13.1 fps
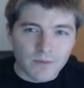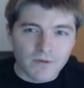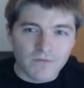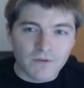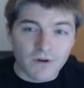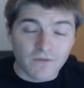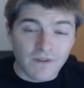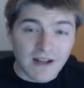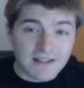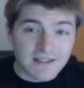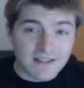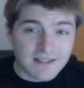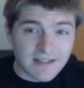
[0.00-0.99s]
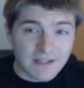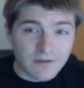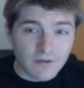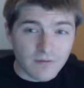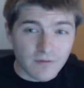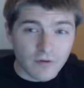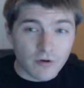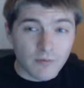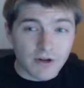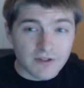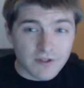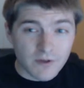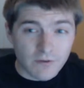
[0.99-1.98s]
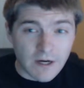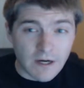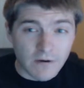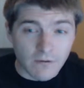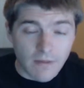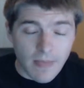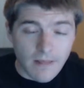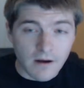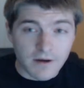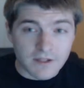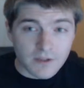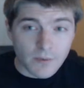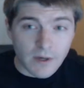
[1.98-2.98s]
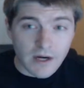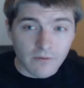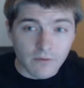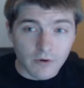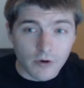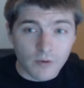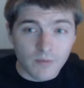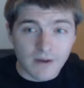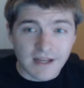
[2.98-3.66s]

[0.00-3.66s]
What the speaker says: If your fan's in the center of a room on a square room